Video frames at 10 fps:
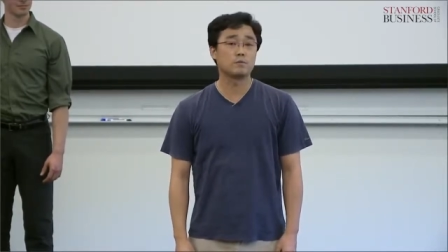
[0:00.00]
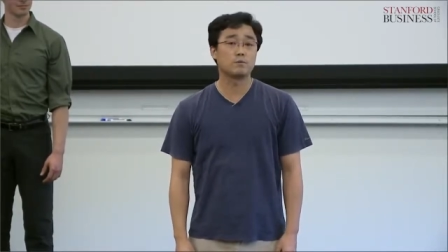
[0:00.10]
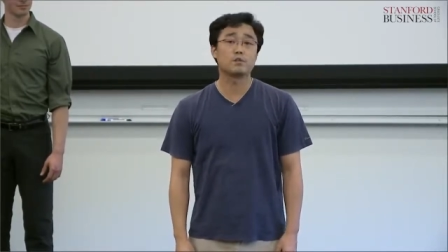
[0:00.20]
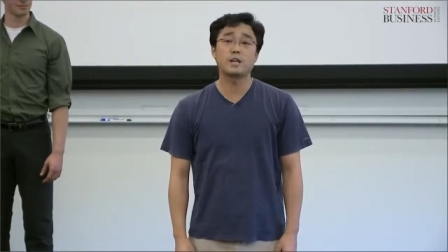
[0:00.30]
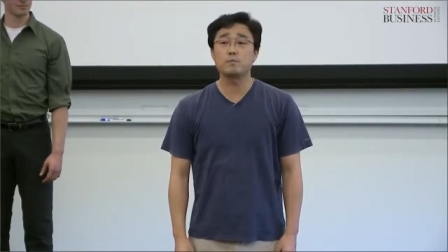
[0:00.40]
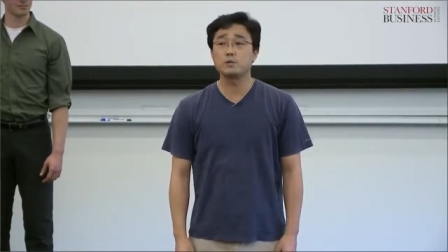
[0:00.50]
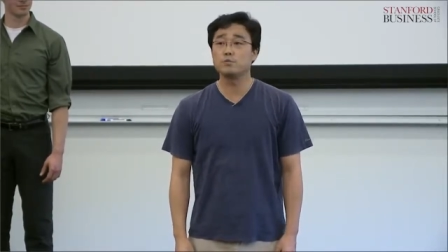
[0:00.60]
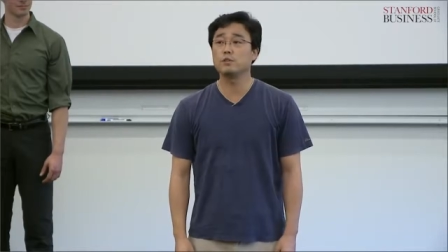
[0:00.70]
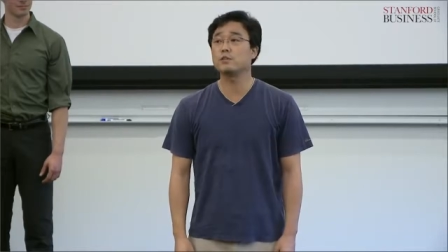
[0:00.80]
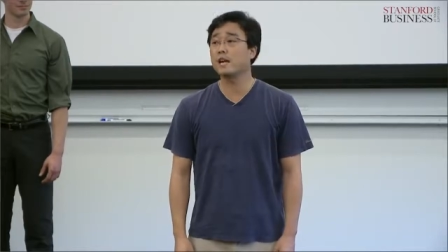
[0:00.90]
For
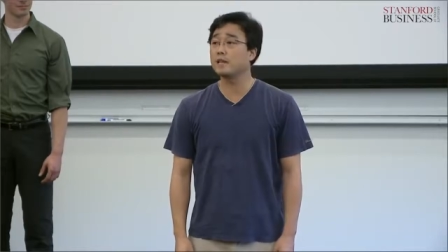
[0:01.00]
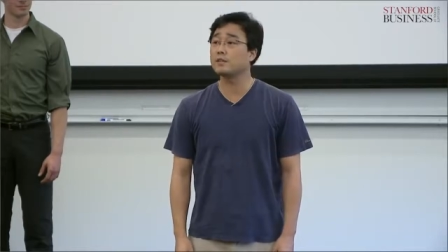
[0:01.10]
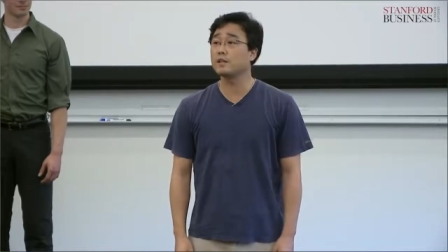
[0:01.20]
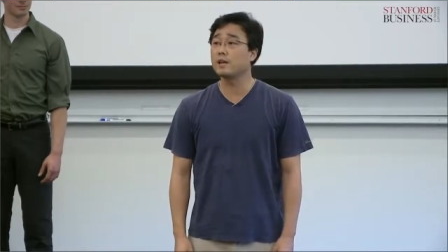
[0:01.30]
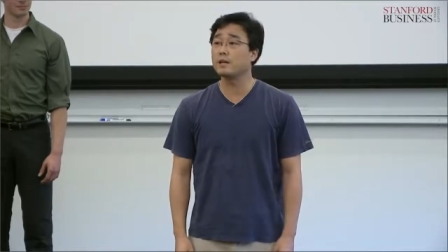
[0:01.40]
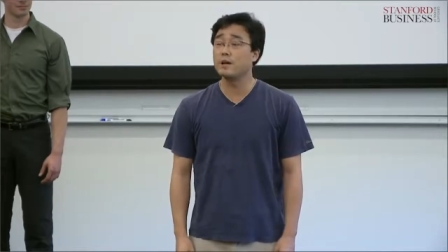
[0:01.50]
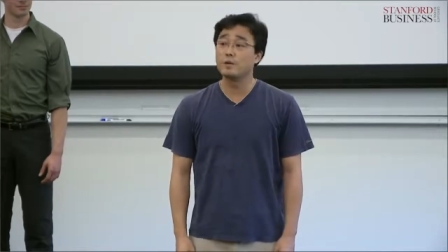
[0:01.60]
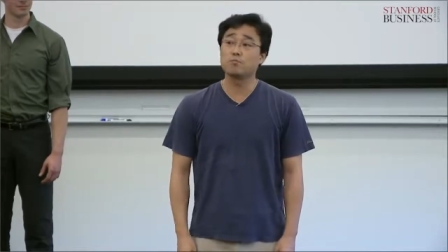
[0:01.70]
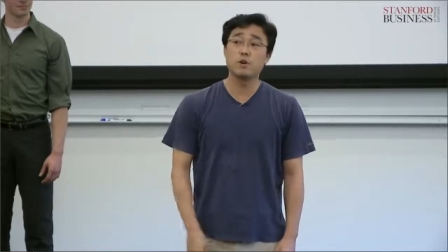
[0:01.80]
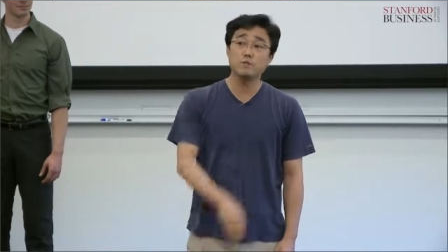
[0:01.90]
example, you can't say,
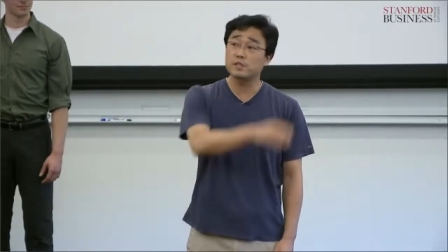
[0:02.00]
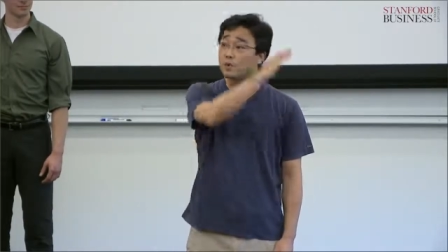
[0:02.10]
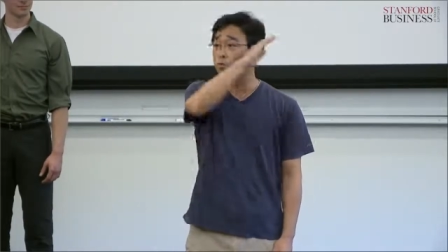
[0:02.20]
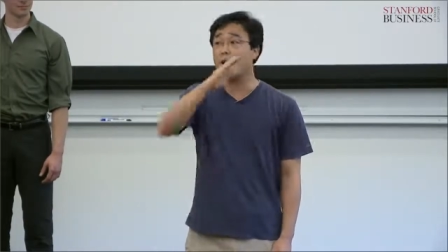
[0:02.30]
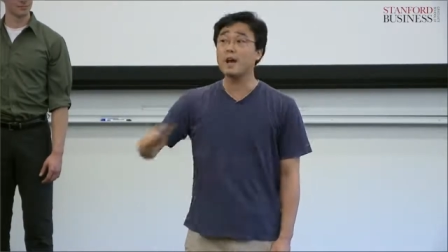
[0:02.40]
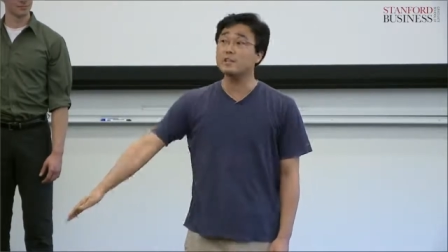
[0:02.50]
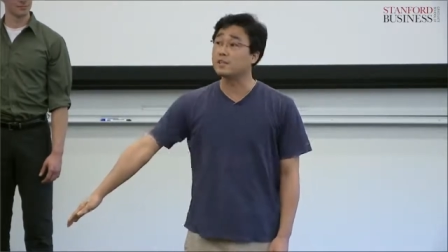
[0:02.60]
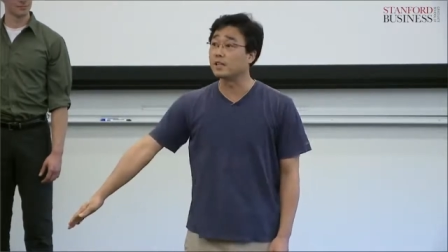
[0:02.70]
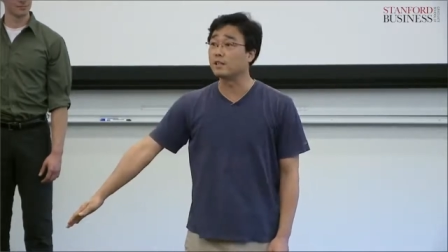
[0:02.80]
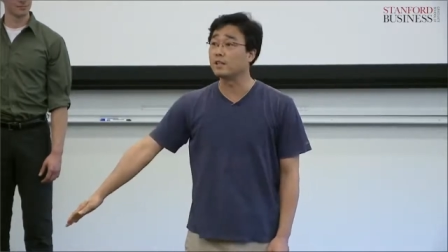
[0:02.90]
"Profits are
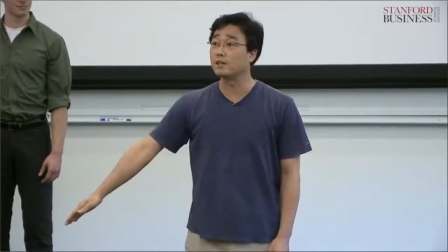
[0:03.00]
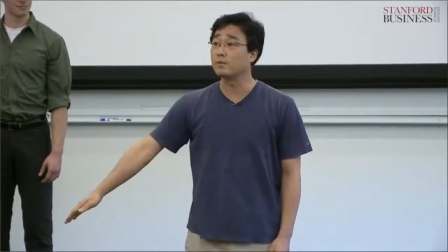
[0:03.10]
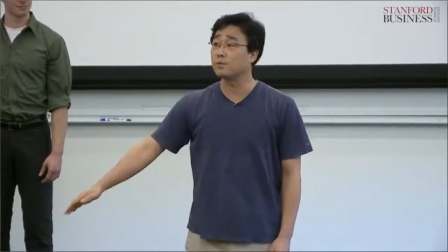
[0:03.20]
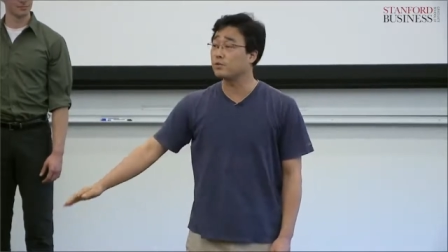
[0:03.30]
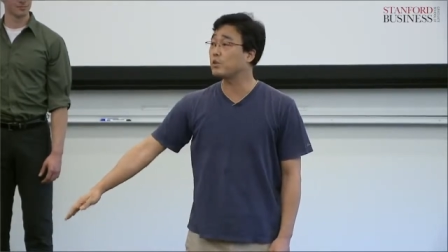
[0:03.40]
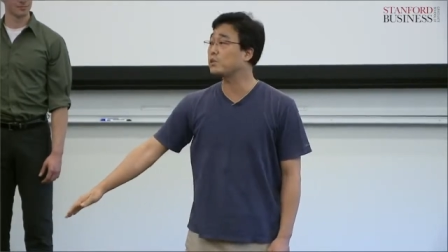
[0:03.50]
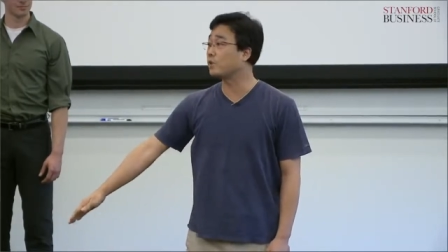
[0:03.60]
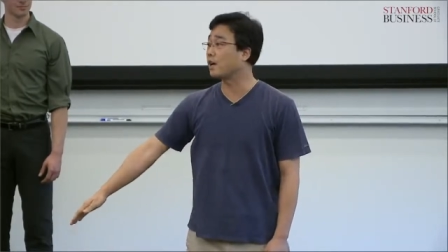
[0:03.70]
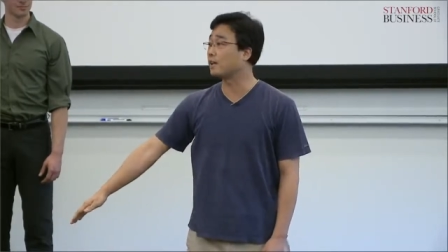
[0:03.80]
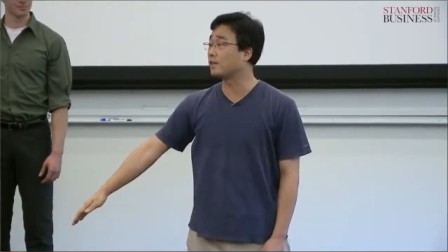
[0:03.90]
rising," with a
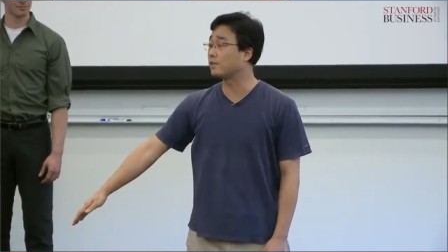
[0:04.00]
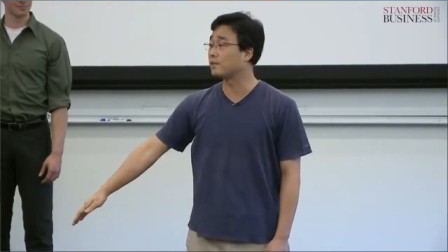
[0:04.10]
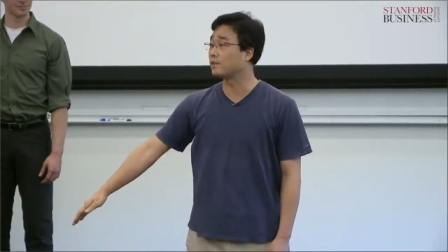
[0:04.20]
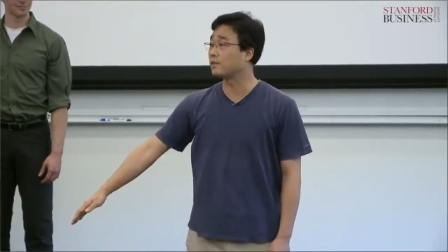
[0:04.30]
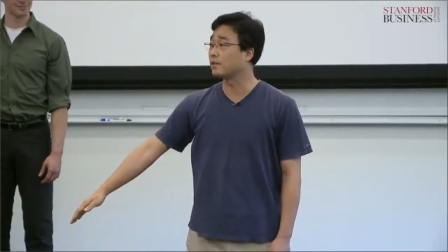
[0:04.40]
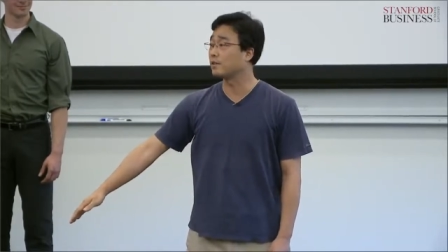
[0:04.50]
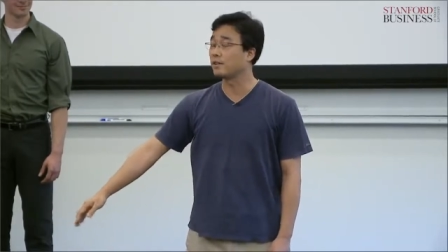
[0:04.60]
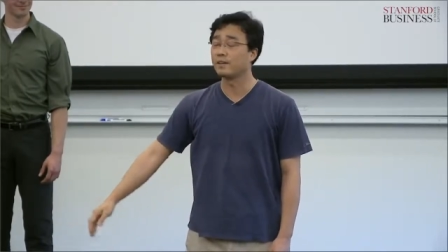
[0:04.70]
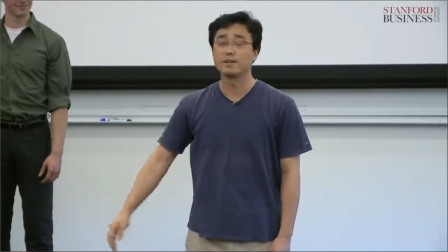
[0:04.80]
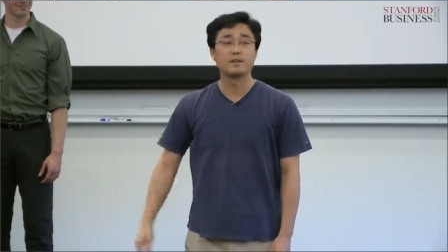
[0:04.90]
gesture like
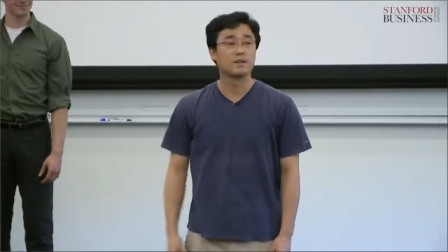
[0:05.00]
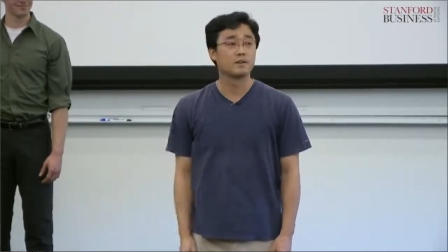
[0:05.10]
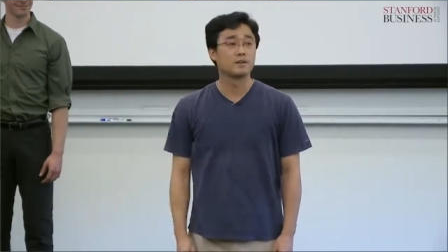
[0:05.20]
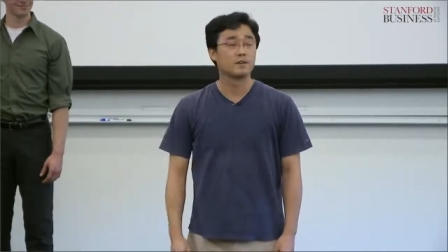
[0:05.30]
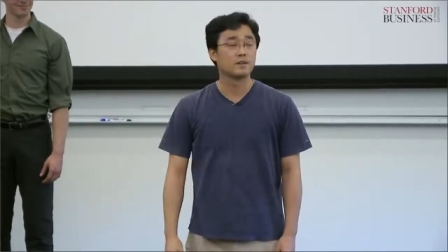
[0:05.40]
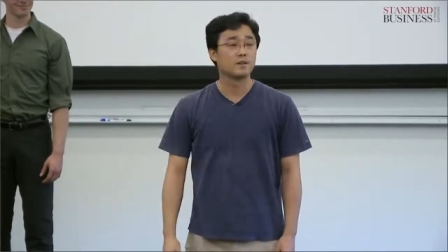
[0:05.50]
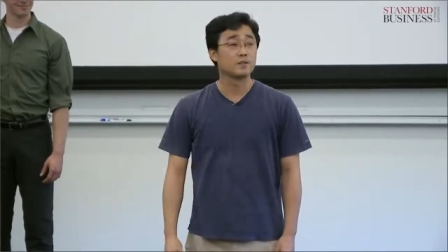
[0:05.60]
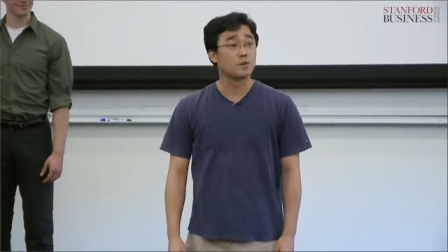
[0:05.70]
this.